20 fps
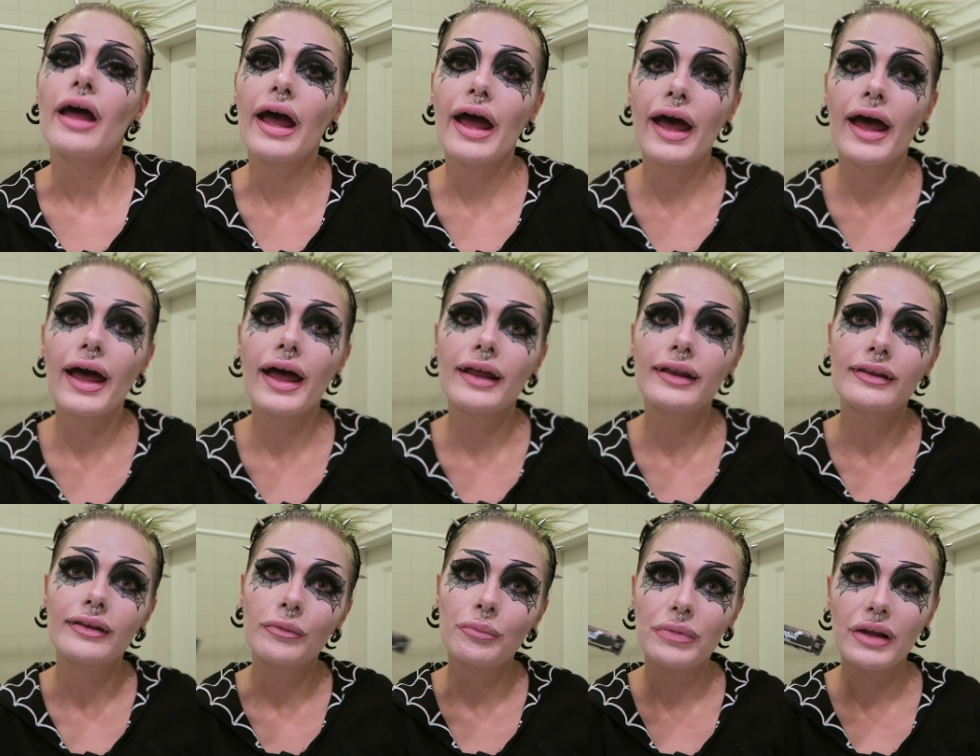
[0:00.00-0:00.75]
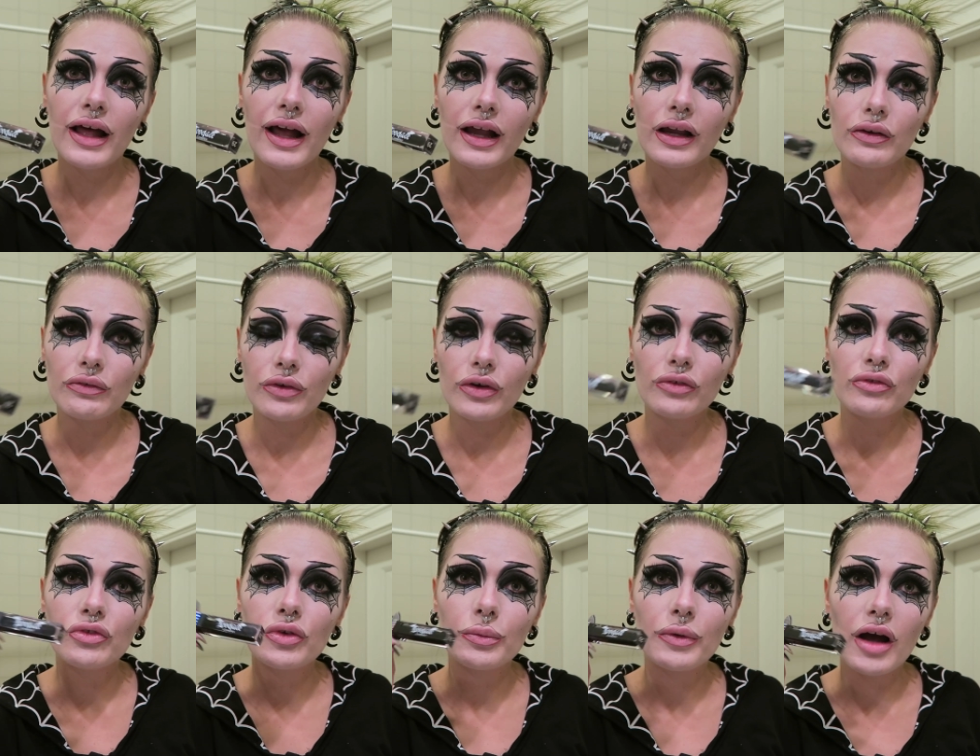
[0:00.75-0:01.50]
And the black
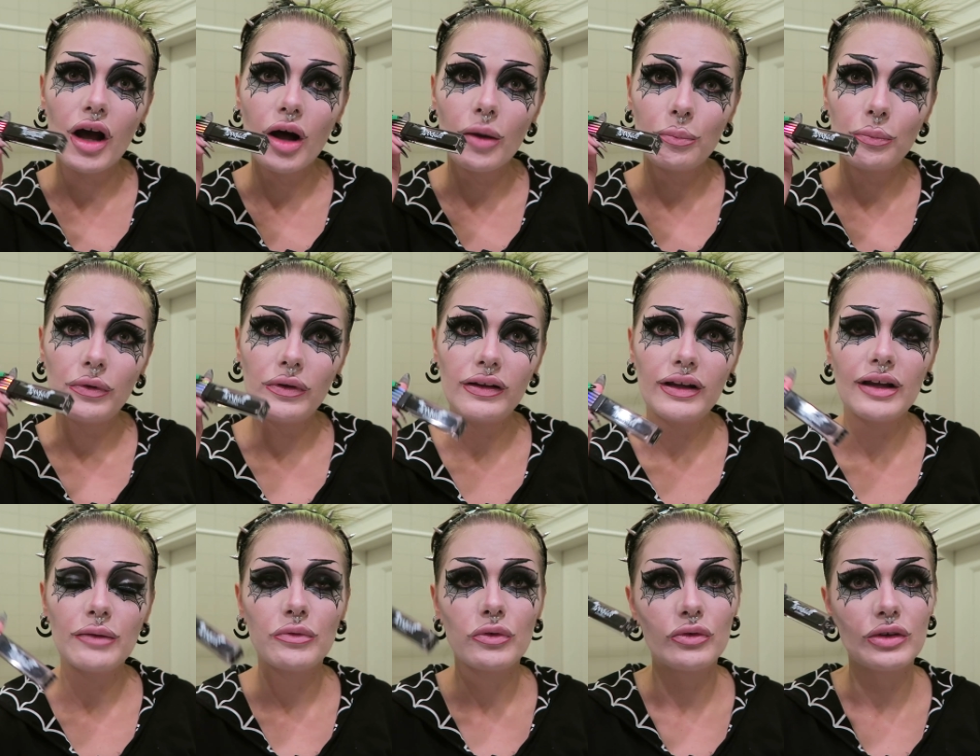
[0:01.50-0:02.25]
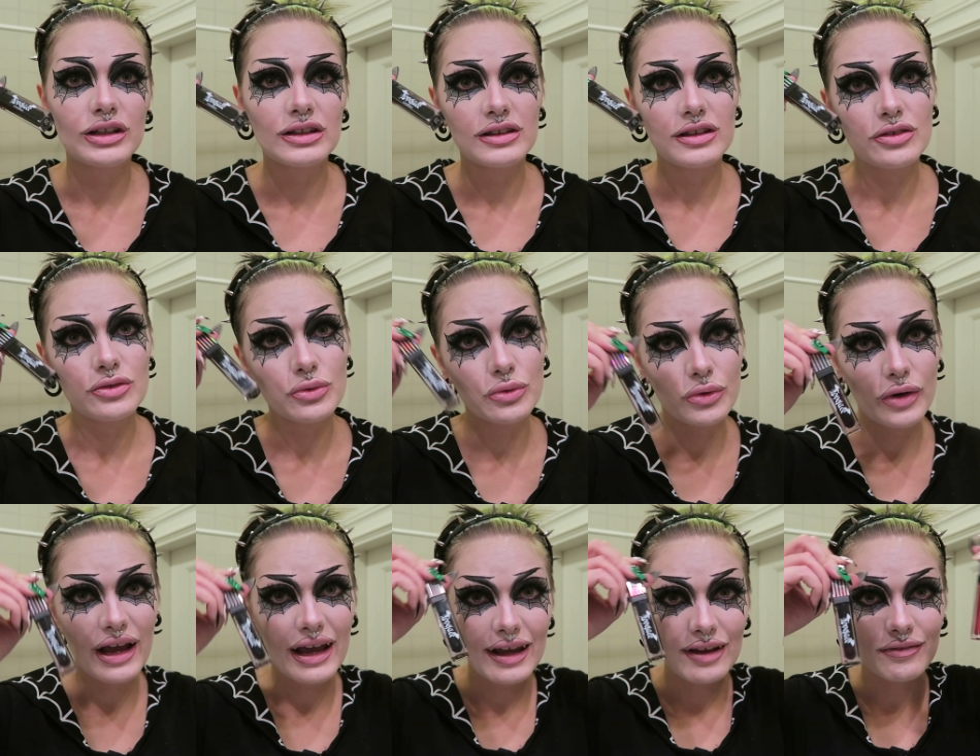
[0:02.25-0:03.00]
one for my upper lip, which is
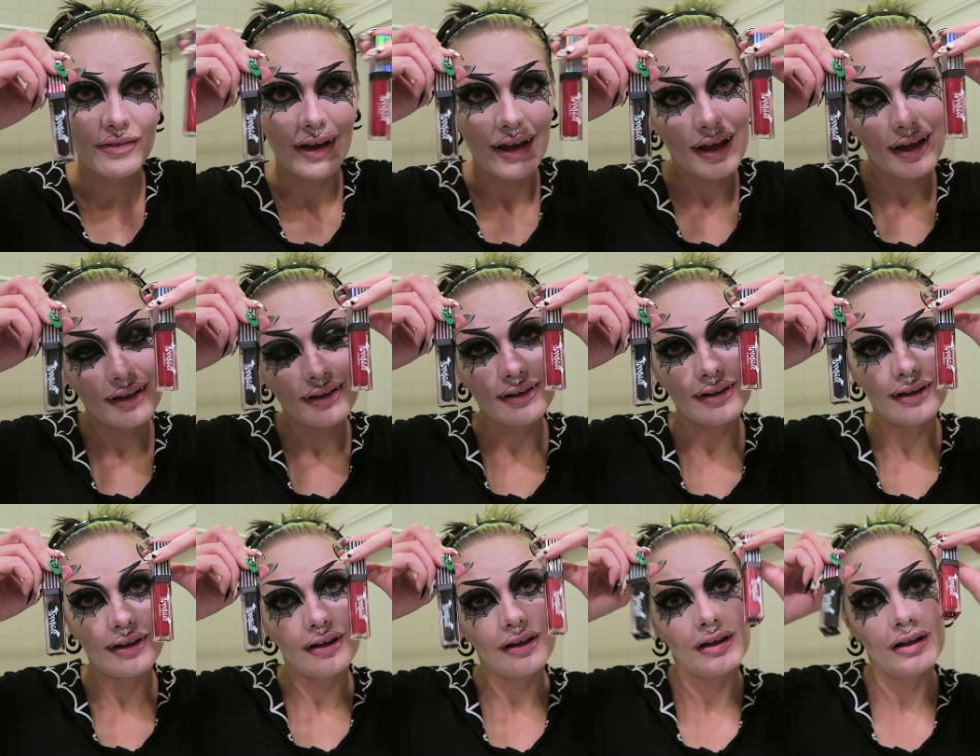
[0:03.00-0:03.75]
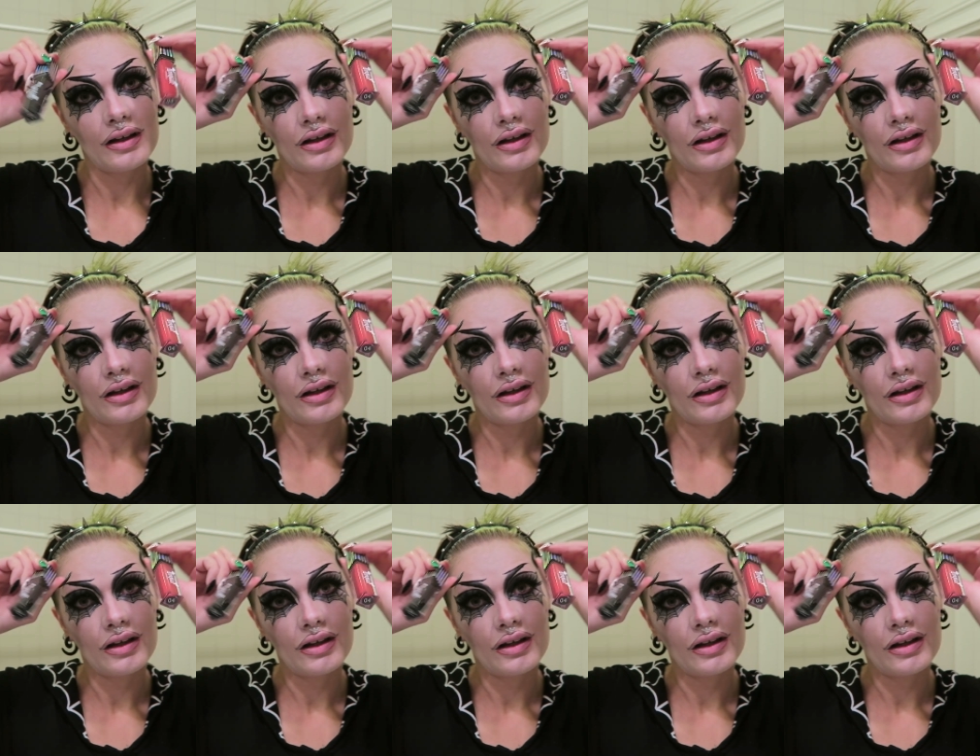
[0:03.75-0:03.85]
Raven.